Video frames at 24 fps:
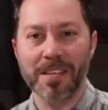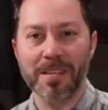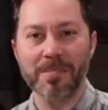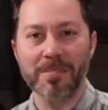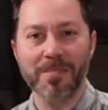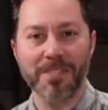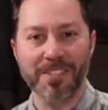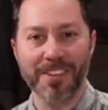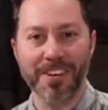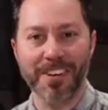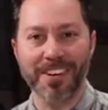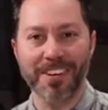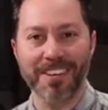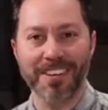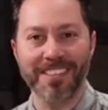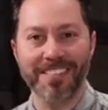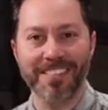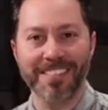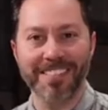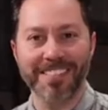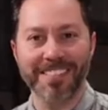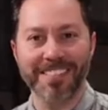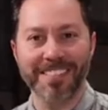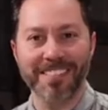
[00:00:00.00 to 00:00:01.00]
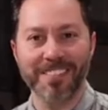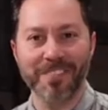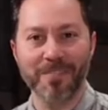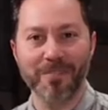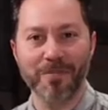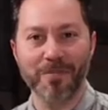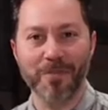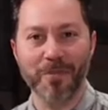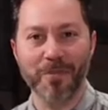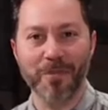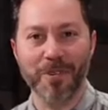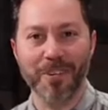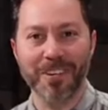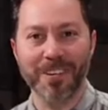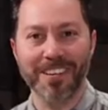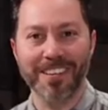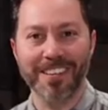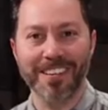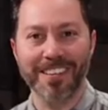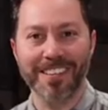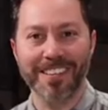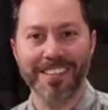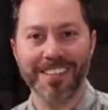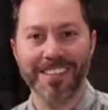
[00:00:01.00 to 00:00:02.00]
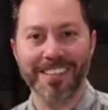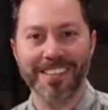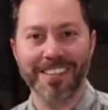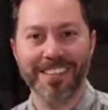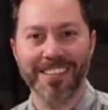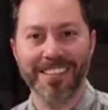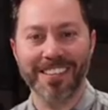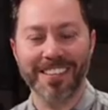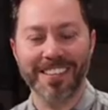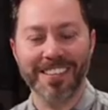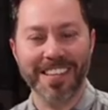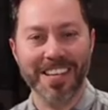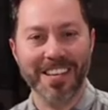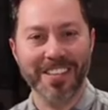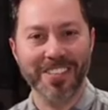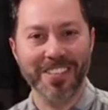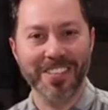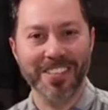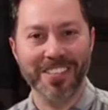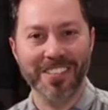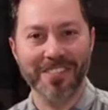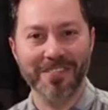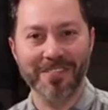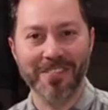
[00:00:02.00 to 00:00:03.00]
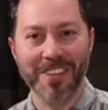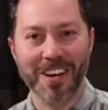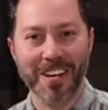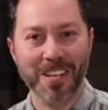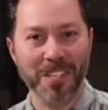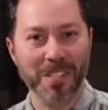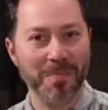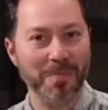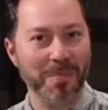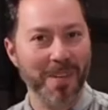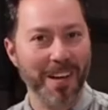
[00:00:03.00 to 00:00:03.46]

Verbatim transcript: theme song for The Legend of Vox